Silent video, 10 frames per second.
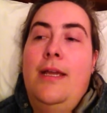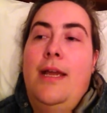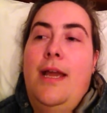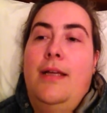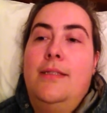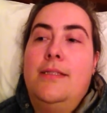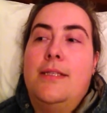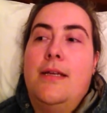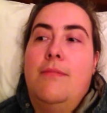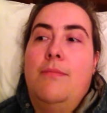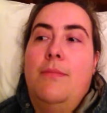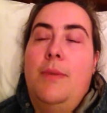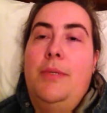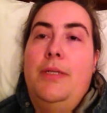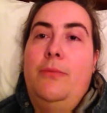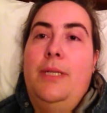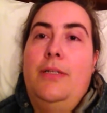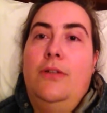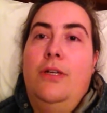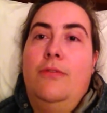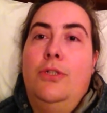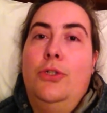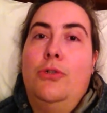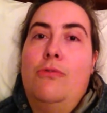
and maybe a little bit of a look